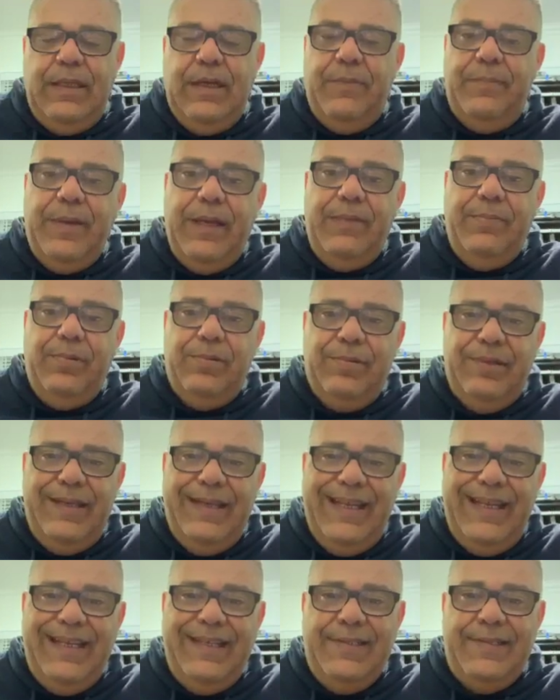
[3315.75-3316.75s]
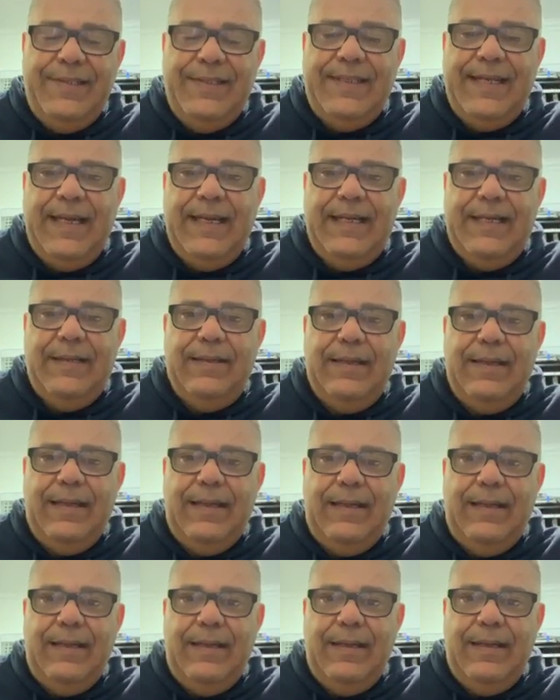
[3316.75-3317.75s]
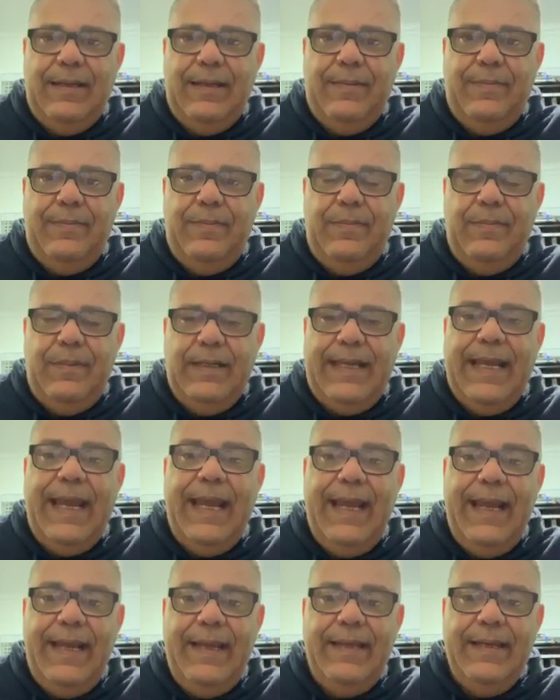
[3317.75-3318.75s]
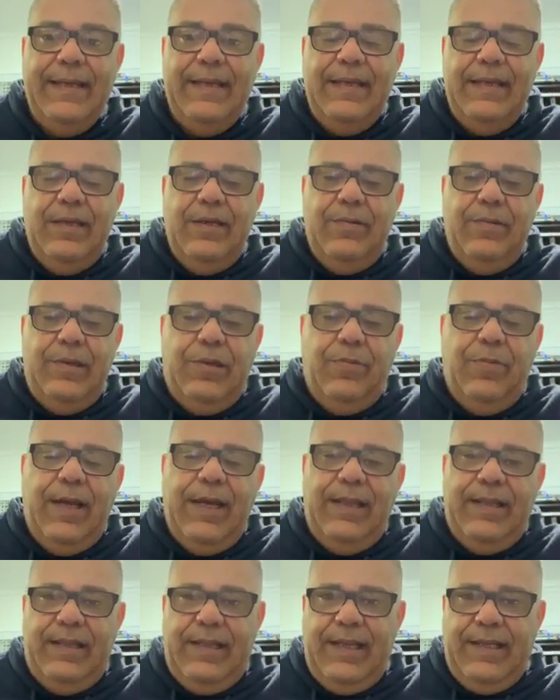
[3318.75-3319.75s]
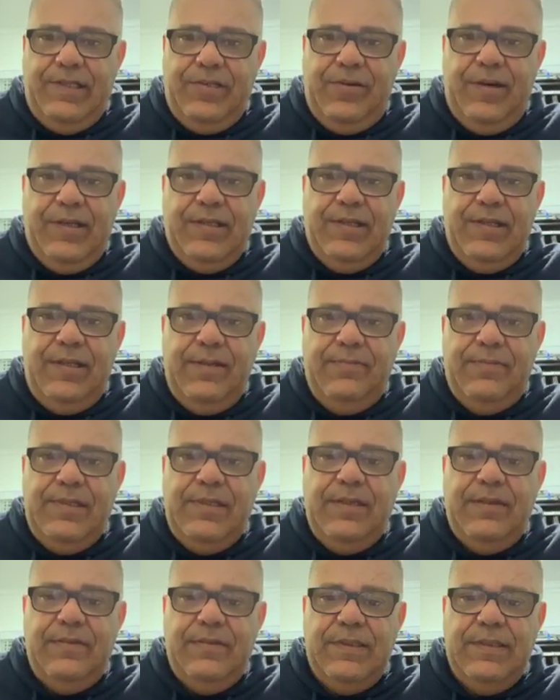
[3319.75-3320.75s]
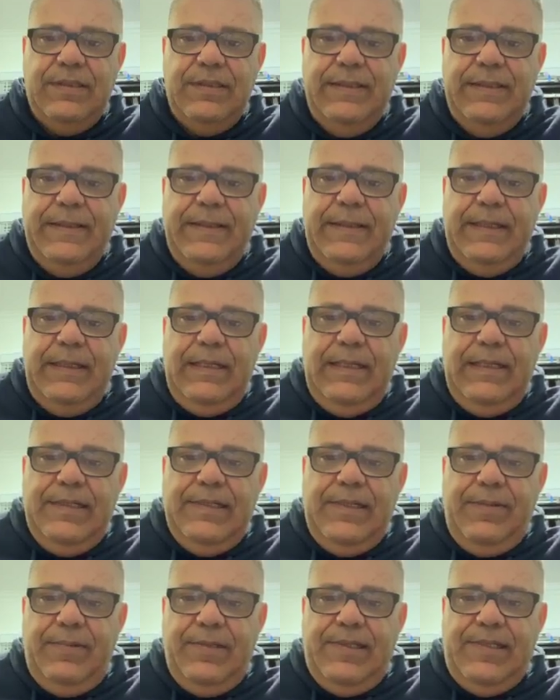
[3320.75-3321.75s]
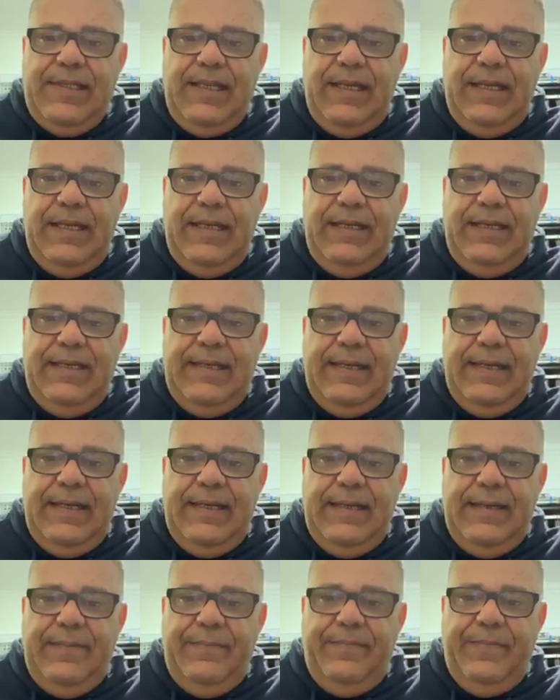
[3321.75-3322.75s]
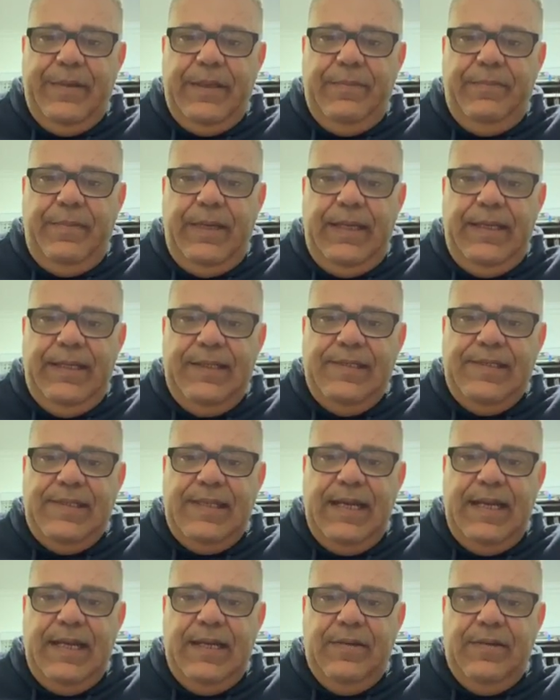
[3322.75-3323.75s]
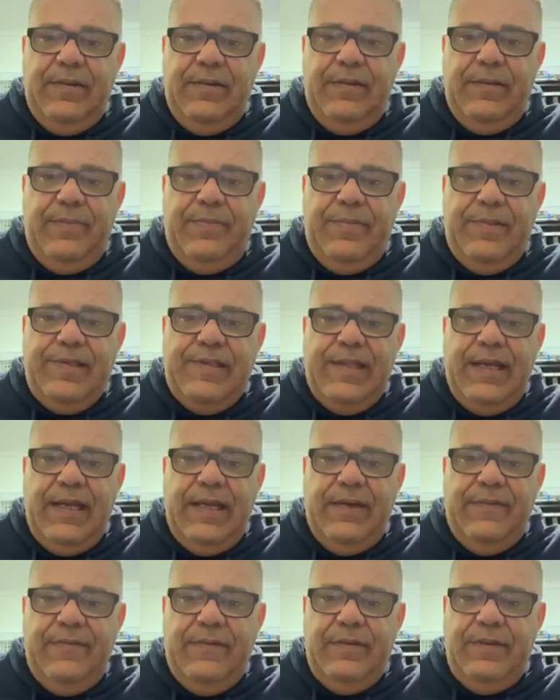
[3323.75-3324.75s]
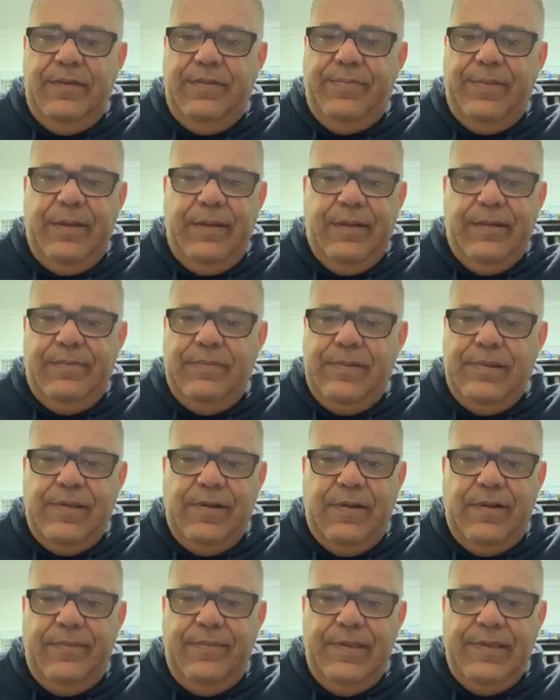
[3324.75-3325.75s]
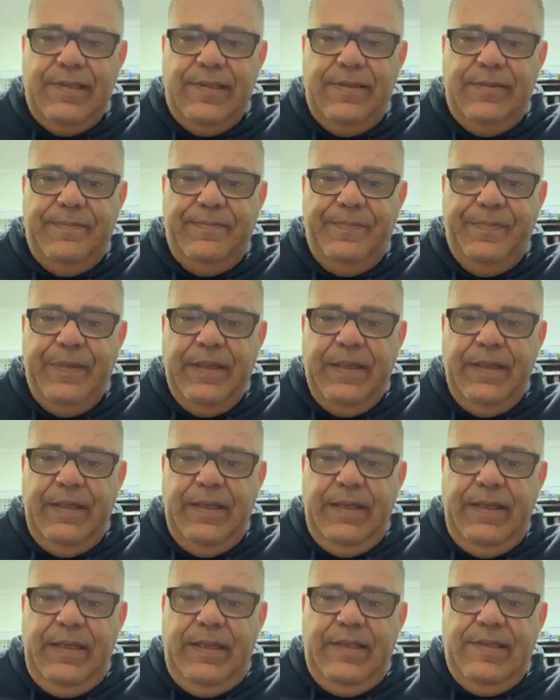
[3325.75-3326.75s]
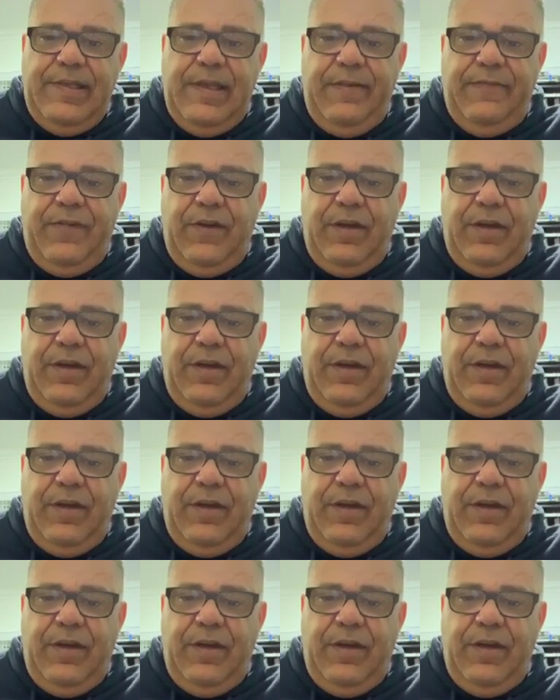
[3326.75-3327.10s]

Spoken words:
people need to take care with the way that they structure themselves. Someone said meetings start on the start of a new... Oh, sorry, I missed it. So